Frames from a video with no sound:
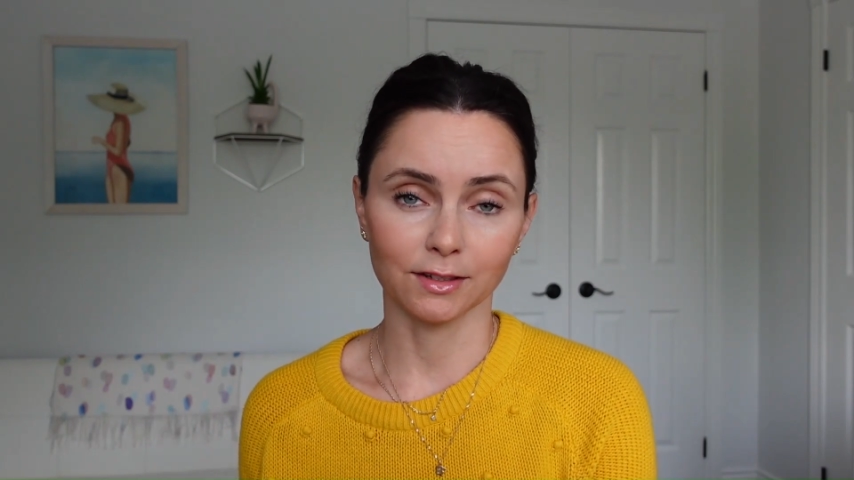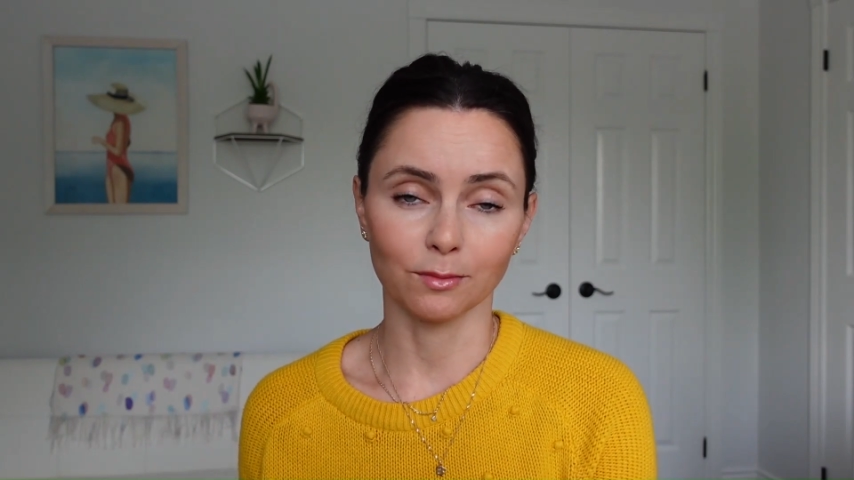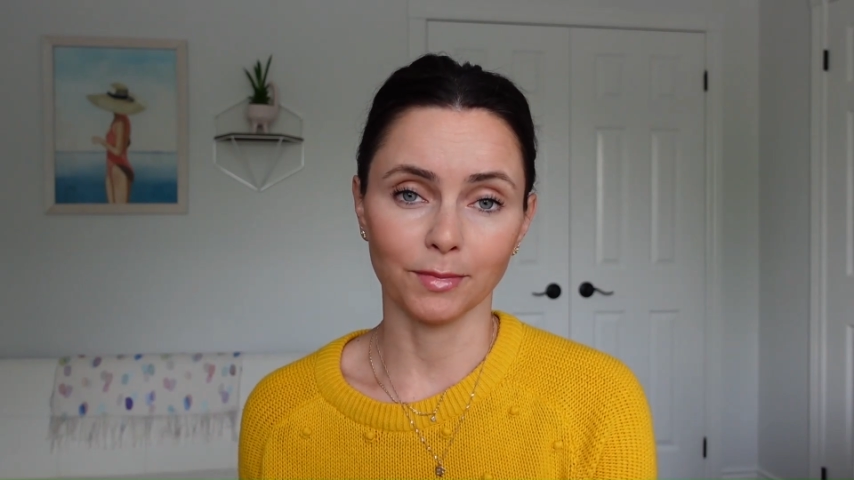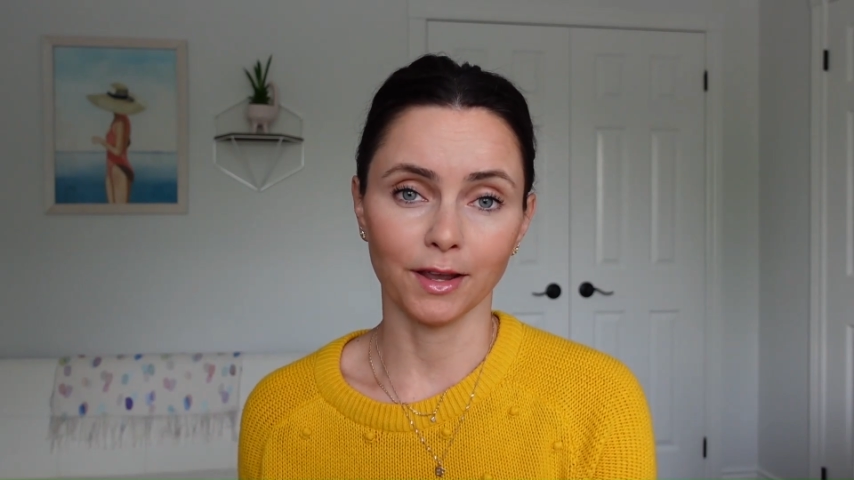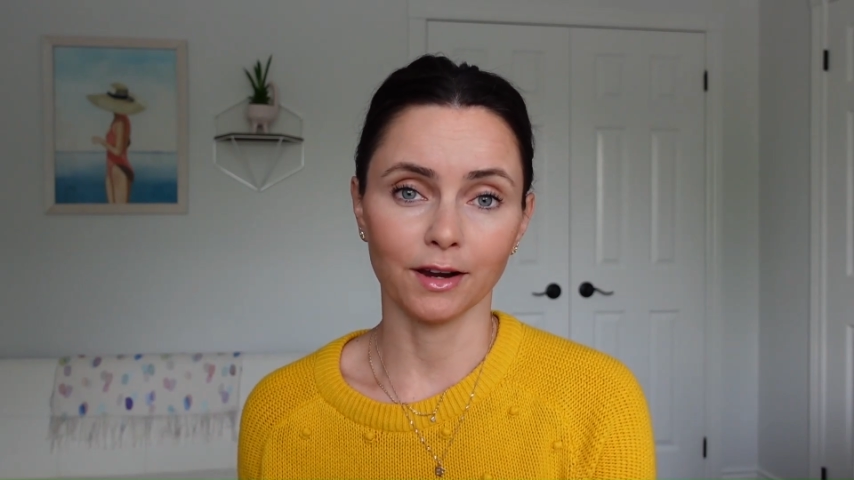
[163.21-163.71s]

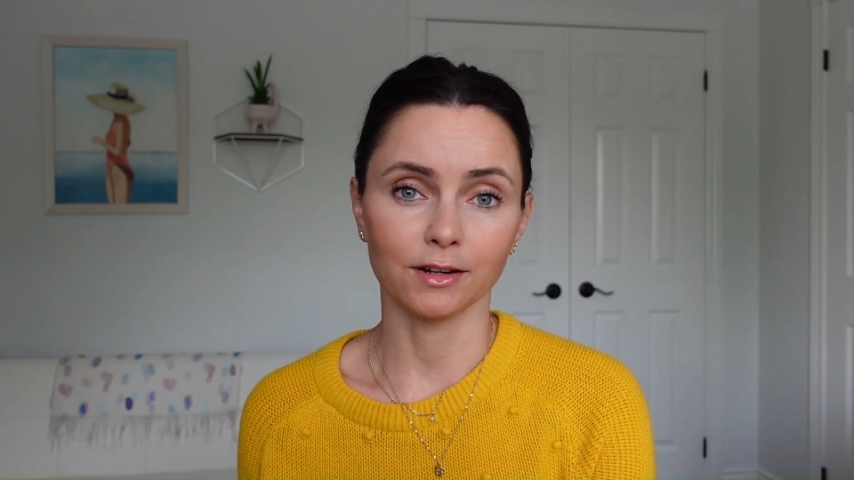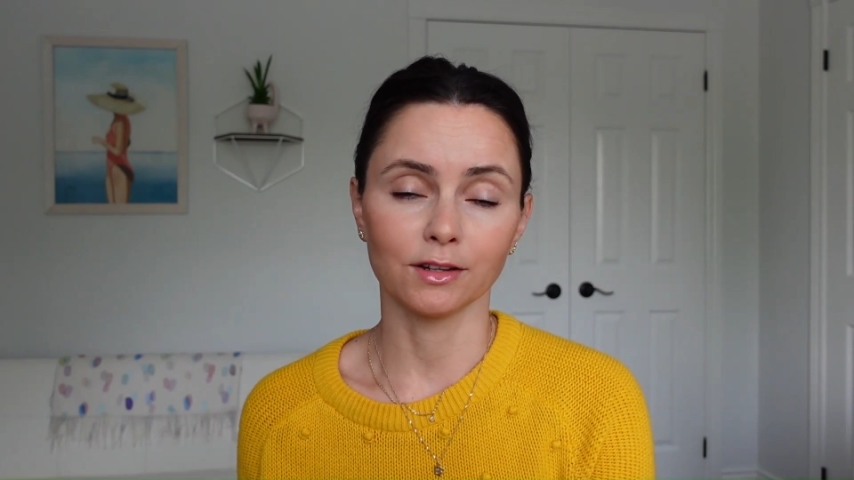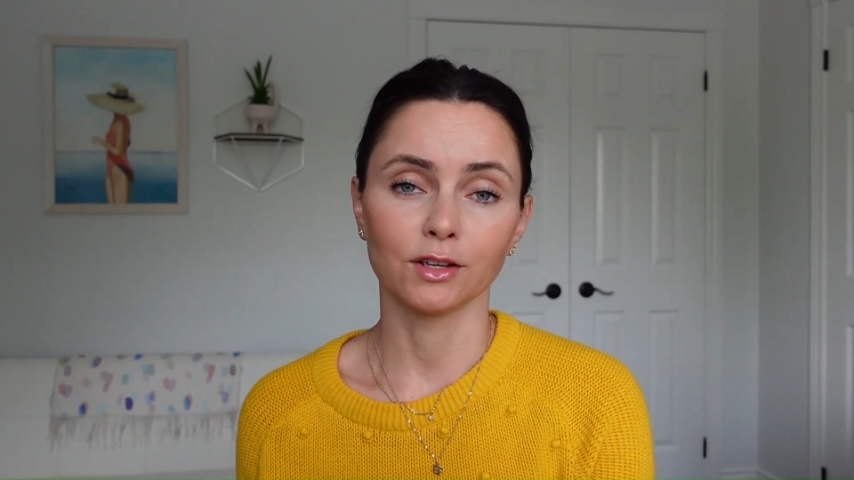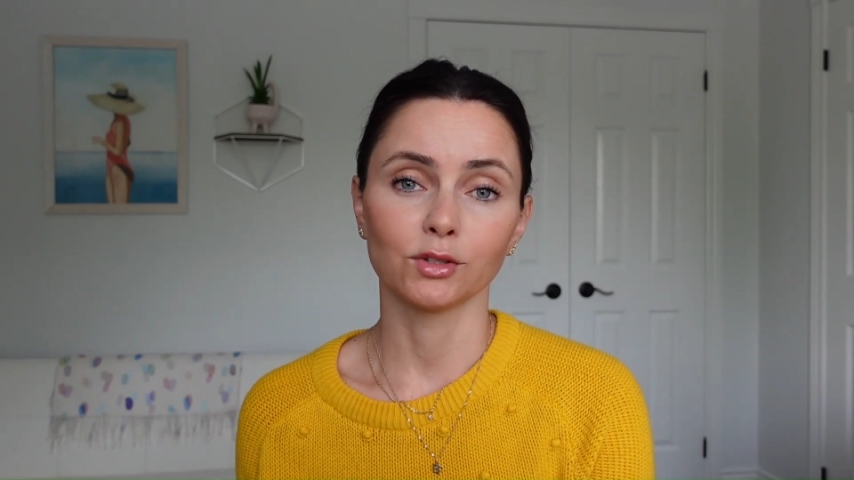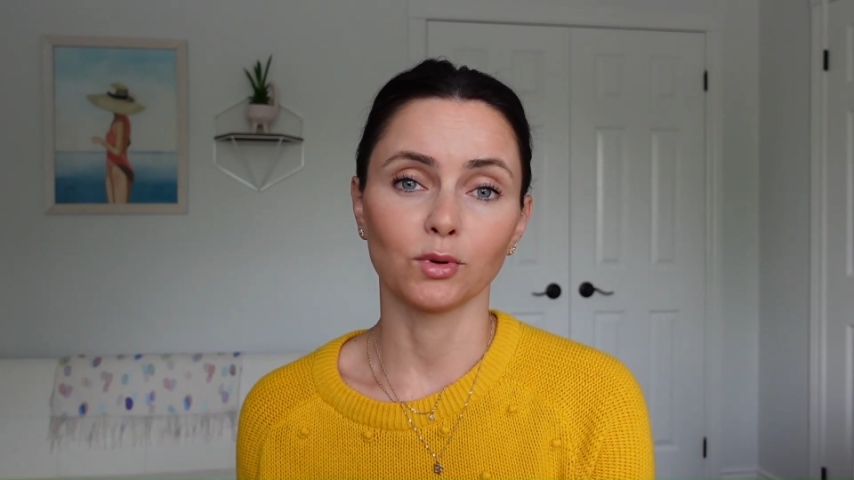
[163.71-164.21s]

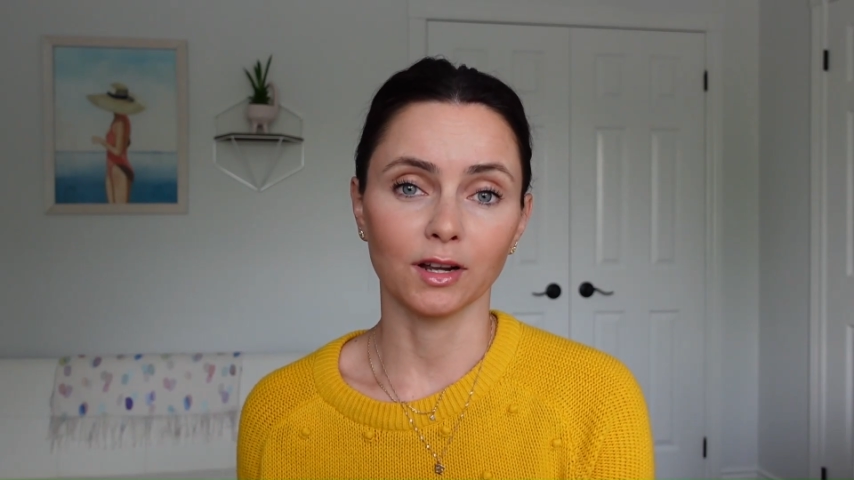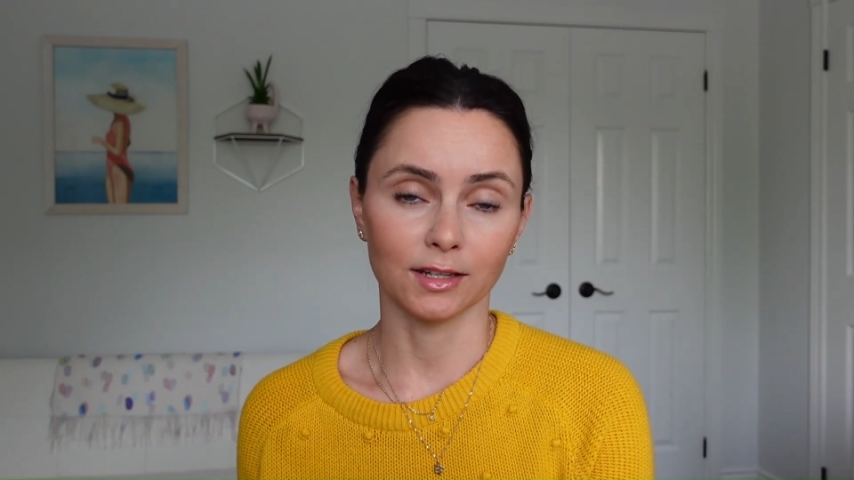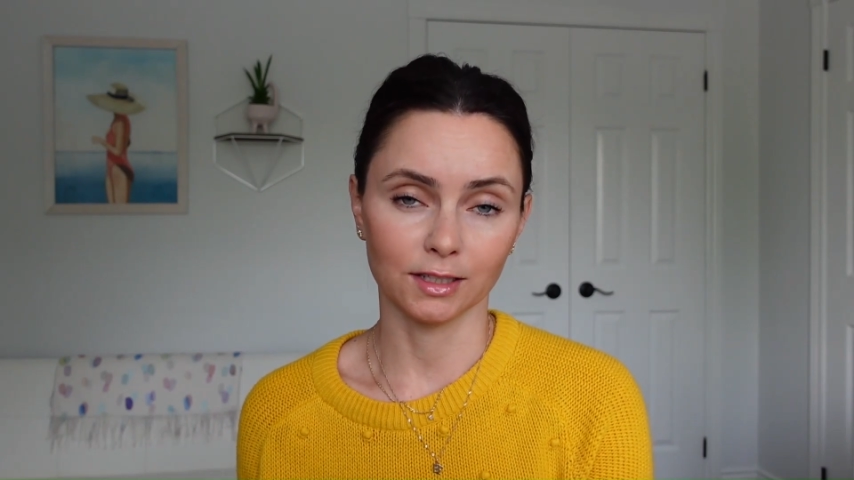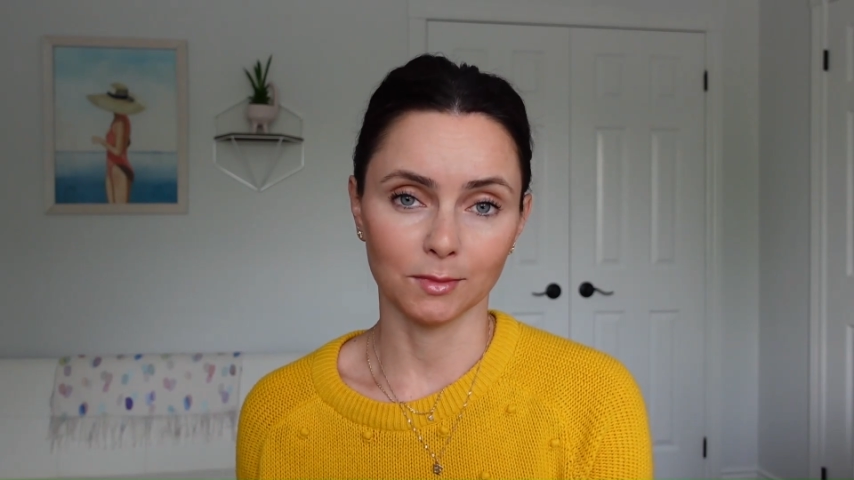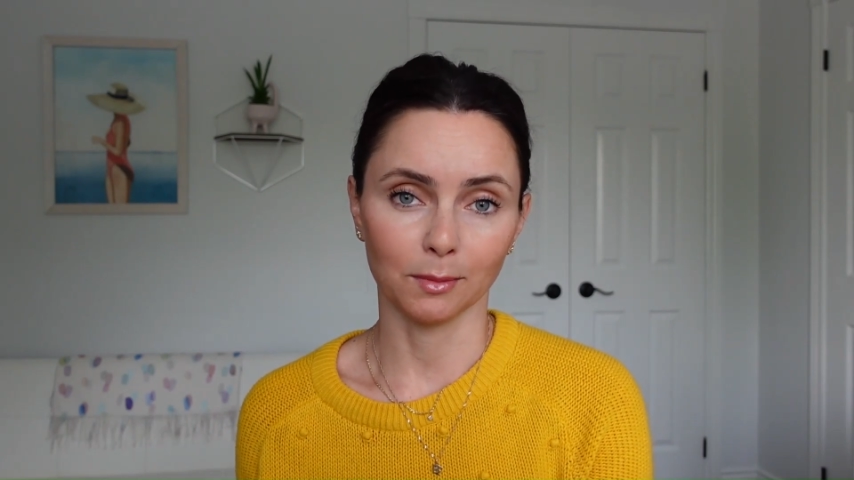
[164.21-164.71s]
compared to a
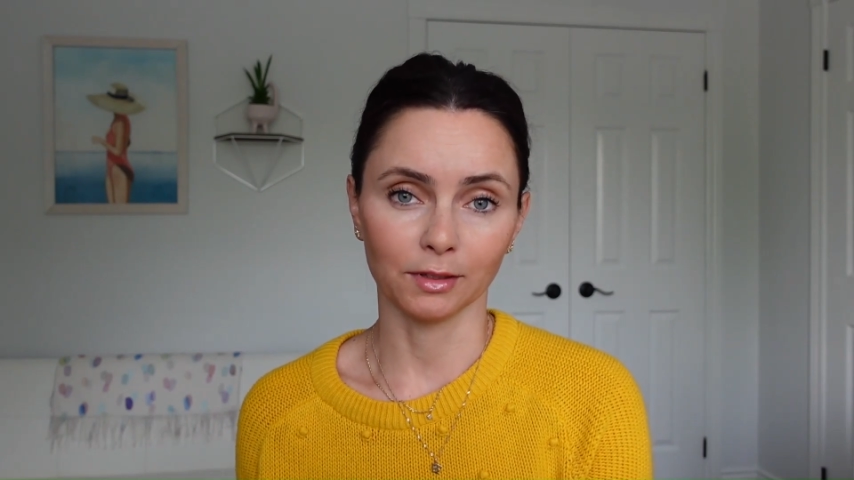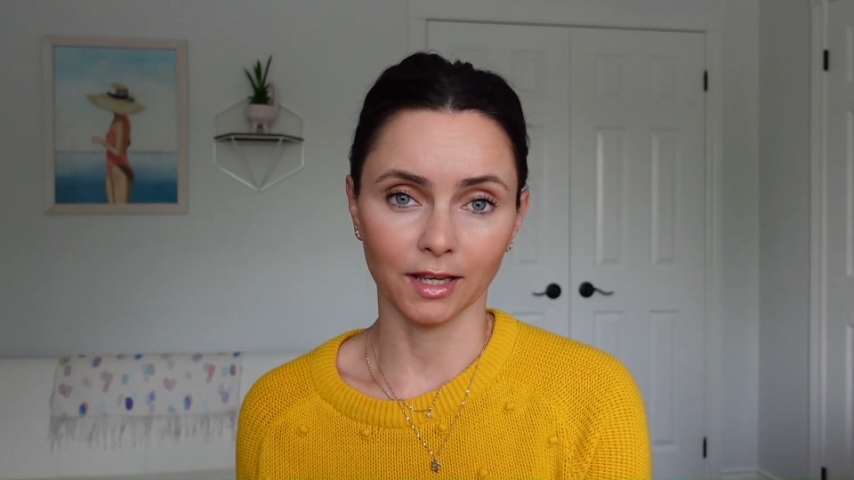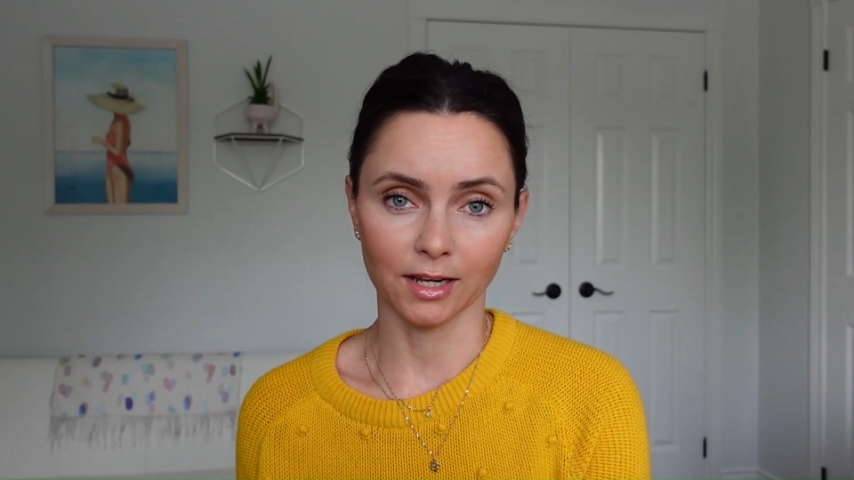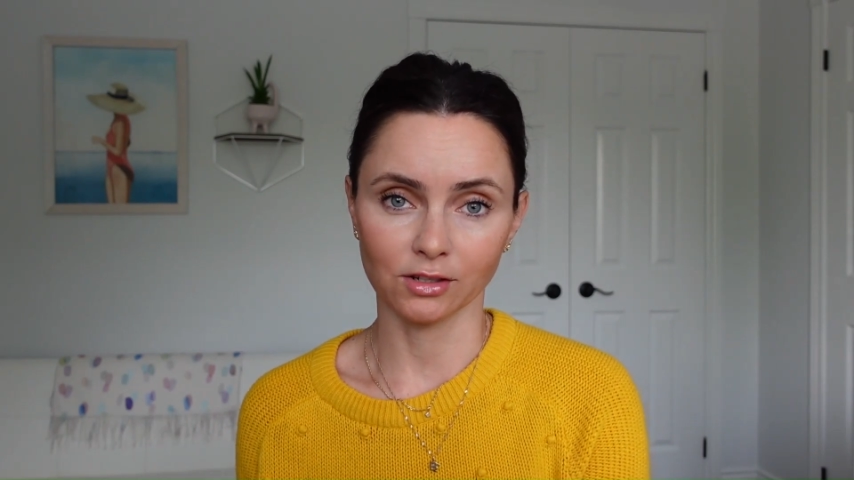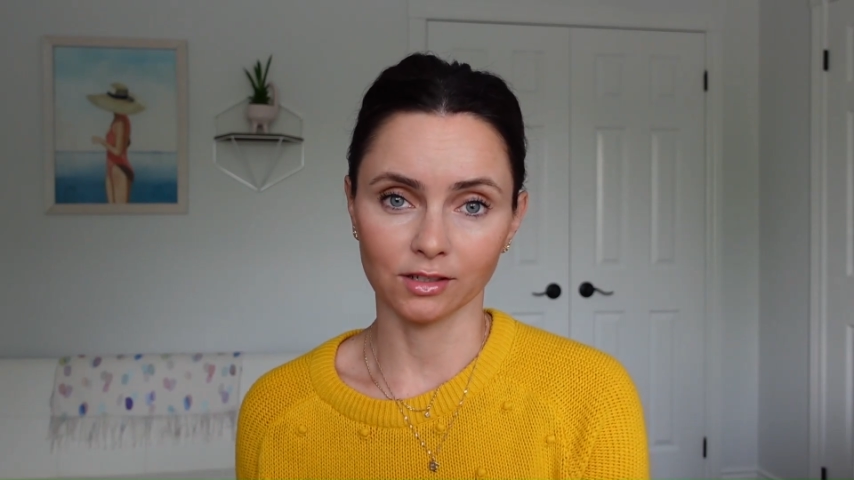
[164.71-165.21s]
custom
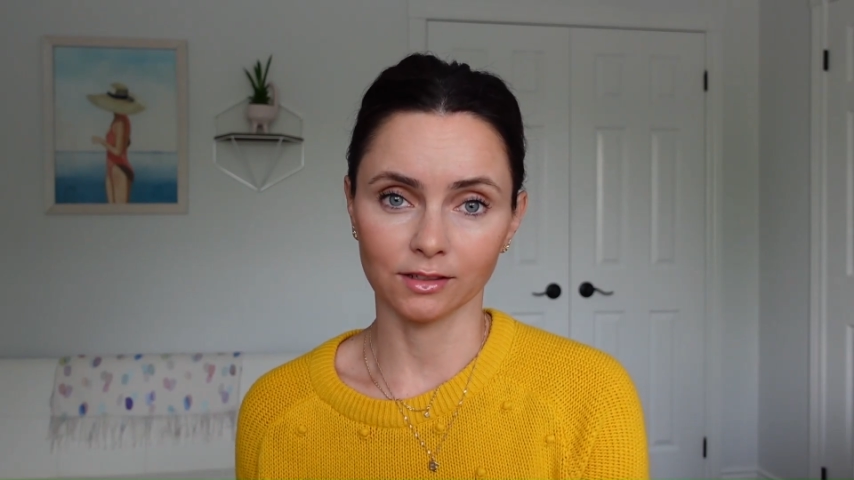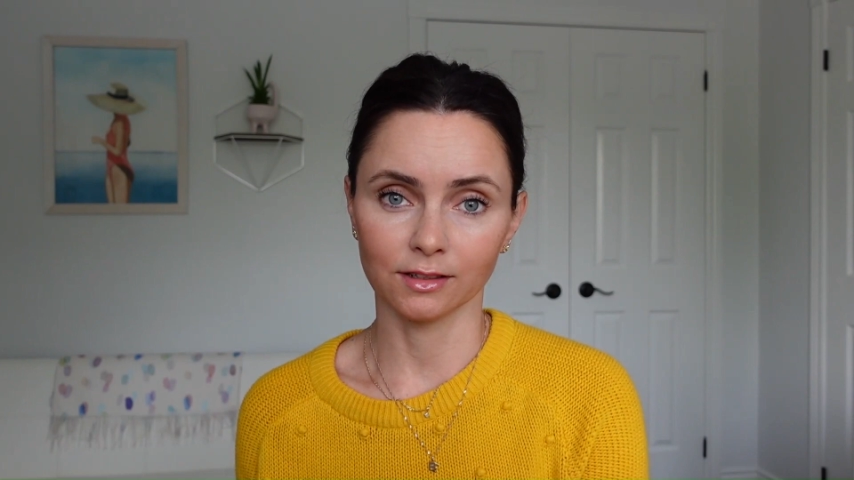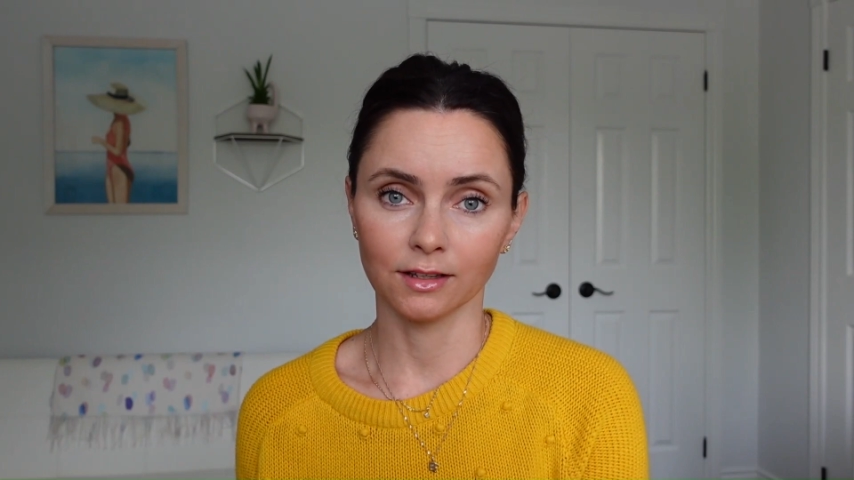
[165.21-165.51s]
application.